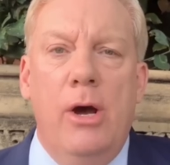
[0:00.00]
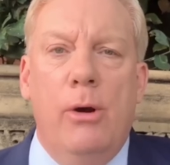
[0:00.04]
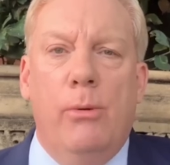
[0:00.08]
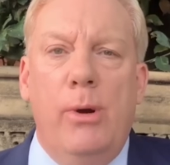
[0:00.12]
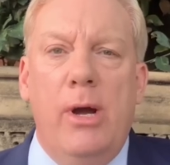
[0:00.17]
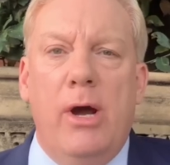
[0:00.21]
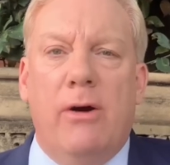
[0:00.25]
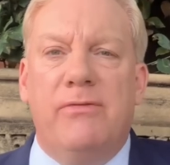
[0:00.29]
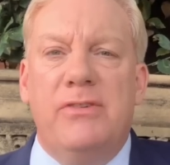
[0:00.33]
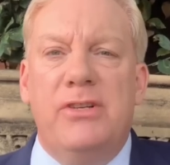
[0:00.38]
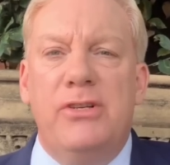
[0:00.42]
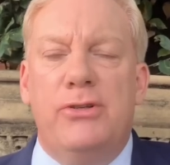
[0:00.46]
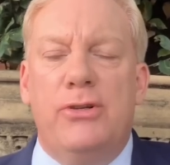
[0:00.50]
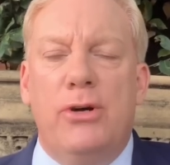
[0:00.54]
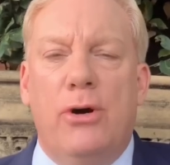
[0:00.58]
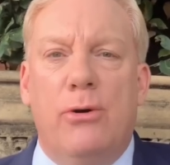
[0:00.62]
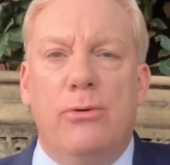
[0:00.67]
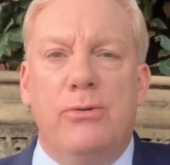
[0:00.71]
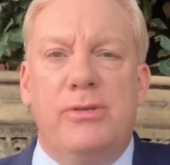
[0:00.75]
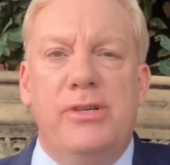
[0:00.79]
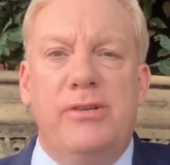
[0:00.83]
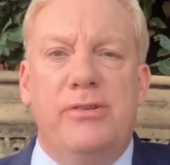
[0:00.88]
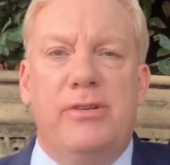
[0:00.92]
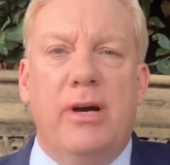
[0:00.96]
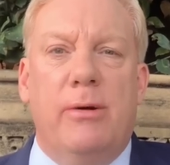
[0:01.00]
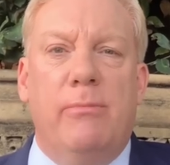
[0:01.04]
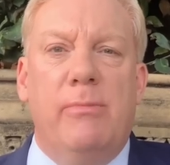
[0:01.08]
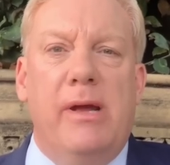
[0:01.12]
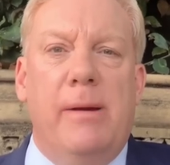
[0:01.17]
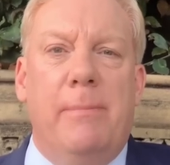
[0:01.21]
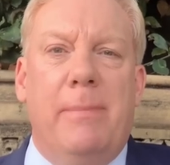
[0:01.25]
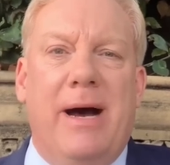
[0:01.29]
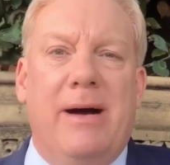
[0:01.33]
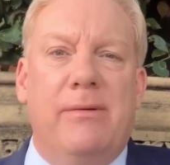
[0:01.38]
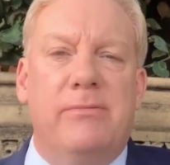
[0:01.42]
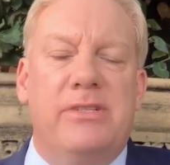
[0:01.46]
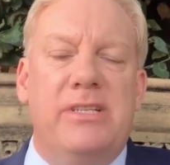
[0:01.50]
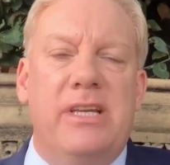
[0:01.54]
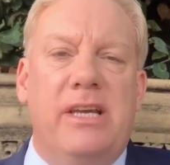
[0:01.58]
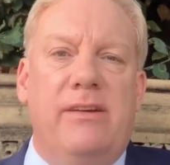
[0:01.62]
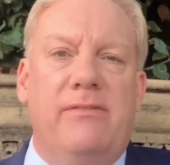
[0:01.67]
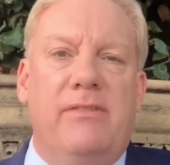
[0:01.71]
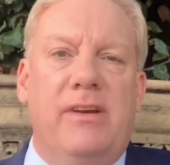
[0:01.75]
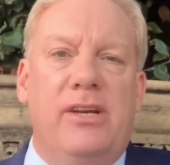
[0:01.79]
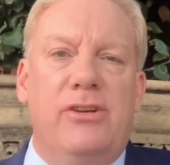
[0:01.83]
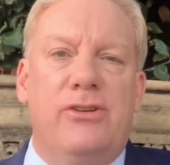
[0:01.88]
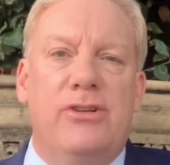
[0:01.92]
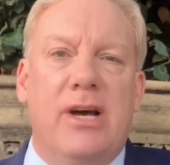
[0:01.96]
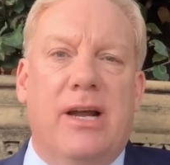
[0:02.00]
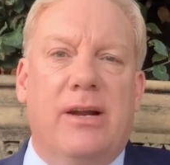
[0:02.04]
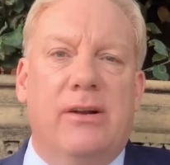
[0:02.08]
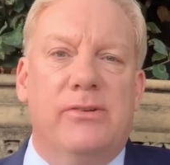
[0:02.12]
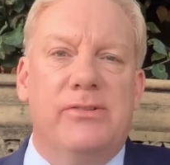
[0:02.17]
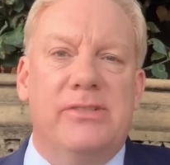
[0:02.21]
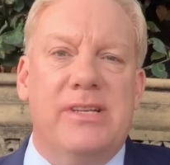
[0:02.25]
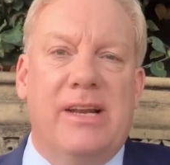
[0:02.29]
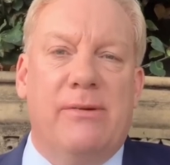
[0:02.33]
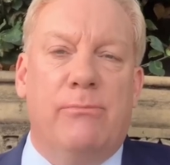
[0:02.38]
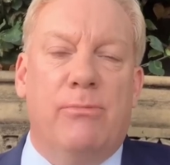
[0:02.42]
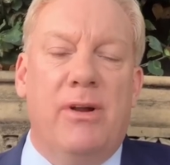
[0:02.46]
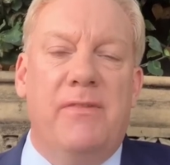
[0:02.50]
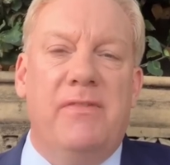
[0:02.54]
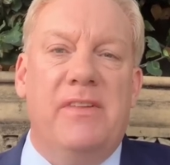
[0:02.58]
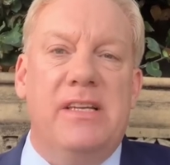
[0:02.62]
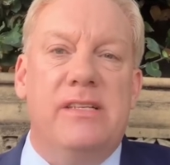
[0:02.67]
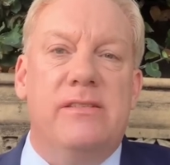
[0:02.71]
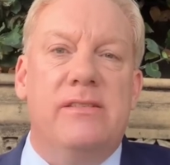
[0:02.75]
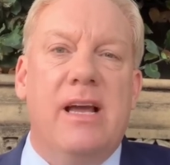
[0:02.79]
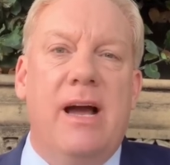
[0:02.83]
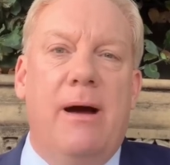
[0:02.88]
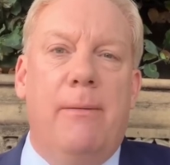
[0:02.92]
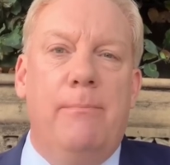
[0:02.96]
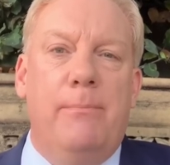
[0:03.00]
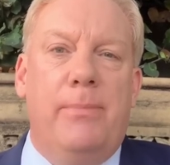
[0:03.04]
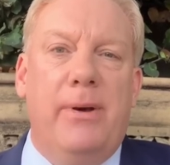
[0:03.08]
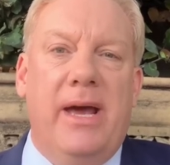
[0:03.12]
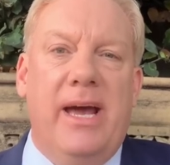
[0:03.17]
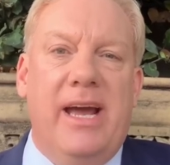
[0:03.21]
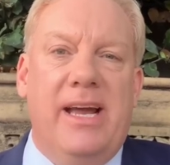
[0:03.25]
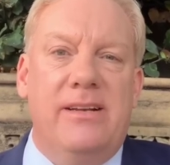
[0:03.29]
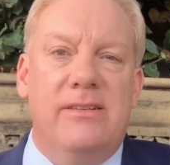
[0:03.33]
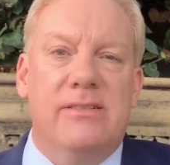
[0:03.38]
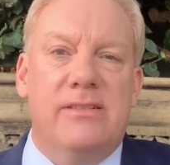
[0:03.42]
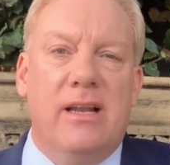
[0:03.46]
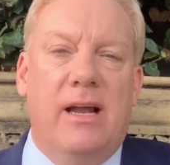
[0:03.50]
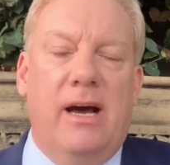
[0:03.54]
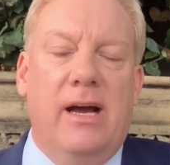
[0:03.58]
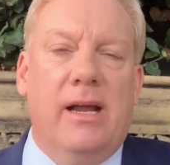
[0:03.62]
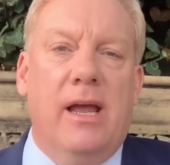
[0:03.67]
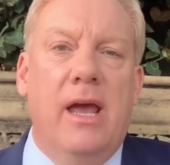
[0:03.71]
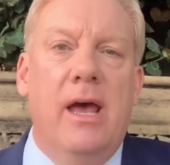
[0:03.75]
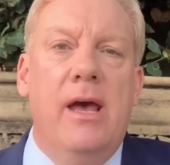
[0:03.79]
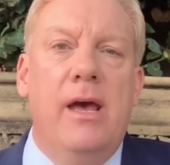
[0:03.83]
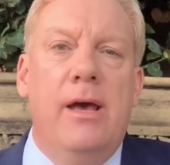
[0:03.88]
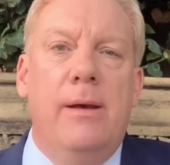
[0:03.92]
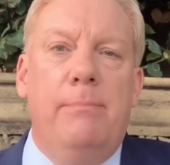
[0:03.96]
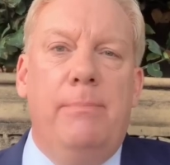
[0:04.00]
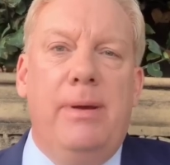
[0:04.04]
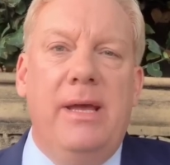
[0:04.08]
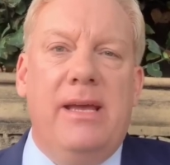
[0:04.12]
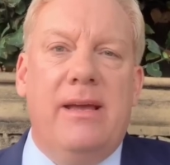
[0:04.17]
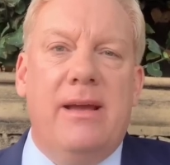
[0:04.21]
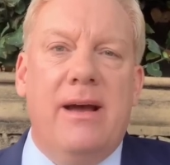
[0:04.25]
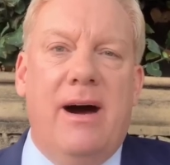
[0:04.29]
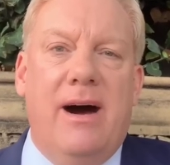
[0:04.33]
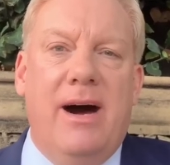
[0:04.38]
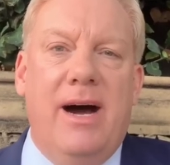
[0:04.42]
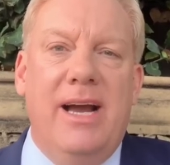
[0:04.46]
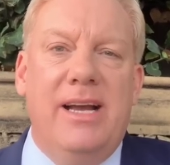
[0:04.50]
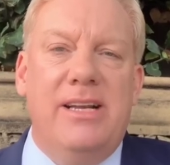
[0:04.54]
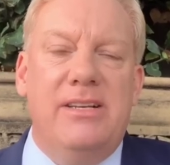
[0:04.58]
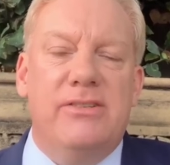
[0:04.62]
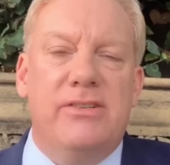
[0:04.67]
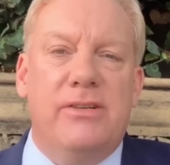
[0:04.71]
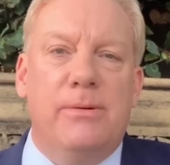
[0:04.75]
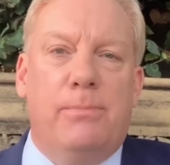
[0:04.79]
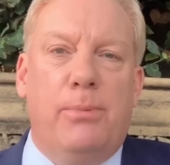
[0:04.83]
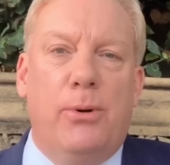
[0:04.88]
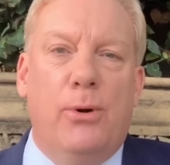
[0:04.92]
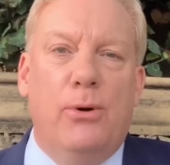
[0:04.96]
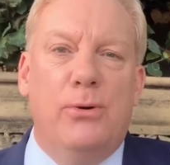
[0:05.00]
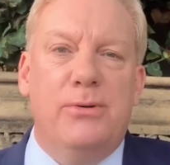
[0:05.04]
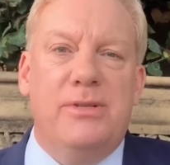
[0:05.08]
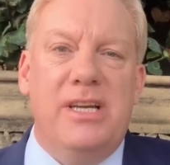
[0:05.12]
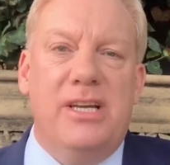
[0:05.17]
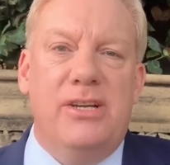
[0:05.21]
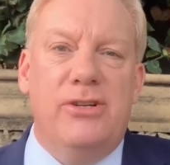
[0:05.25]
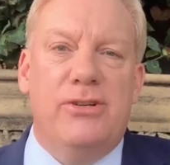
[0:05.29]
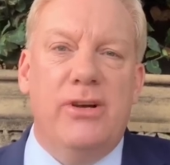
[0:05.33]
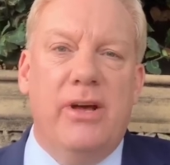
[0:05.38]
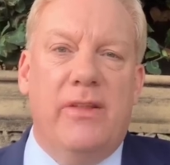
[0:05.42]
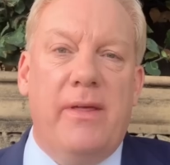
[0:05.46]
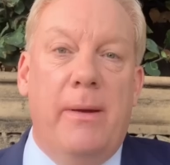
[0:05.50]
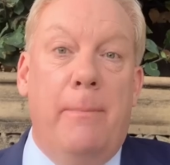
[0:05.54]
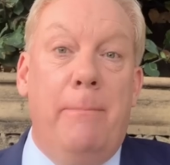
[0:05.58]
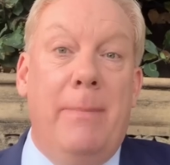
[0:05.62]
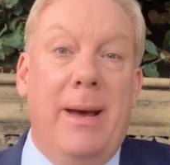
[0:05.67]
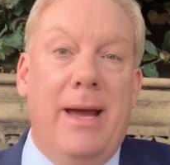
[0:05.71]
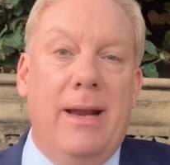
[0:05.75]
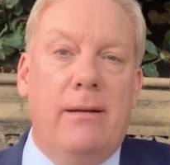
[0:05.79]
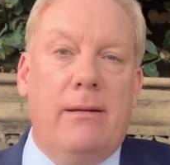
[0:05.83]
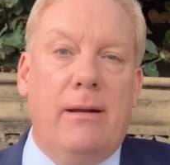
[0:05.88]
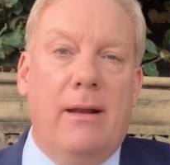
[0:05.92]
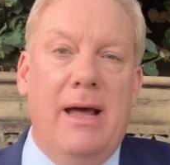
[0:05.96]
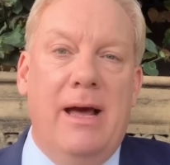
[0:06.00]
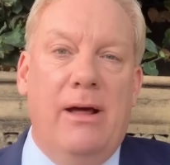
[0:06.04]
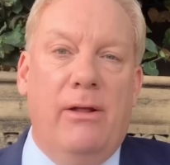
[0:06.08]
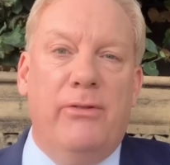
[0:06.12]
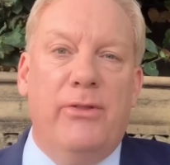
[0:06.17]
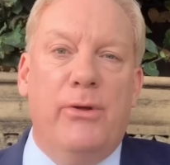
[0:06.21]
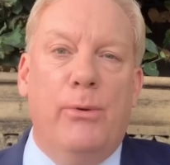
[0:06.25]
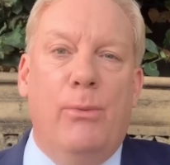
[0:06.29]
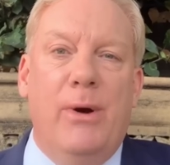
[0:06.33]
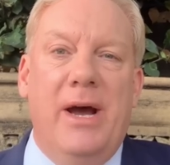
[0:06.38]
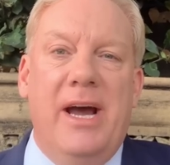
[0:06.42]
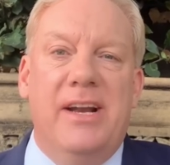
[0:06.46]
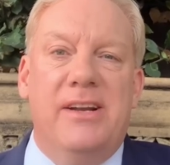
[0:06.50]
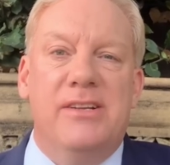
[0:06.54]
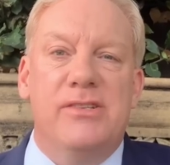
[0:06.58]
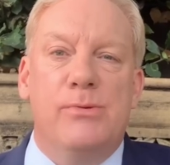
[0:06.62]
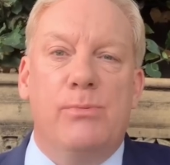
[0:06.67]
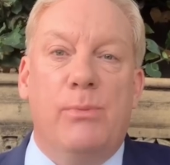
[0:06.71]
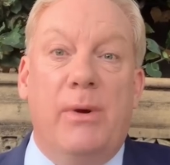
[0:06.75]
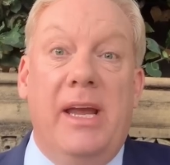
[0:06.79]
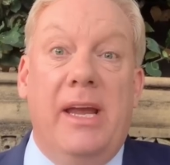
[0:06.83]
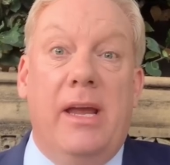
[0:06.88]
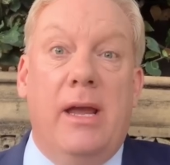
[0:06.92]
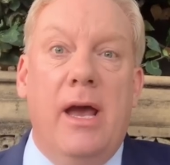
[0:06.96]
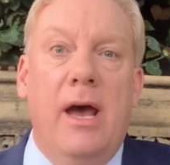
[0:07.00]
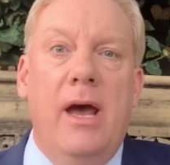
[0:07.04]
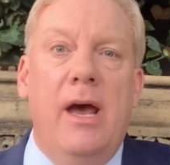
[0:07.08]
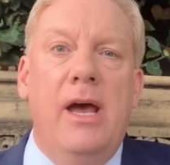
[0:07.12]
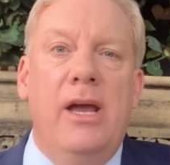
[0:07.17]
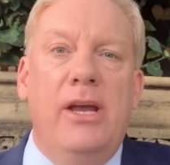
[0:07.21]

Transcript: We often talk to you, don't we, about TV channels that run these campaigns like Be Kind, Support Each Other, Mental Health Awareness Week,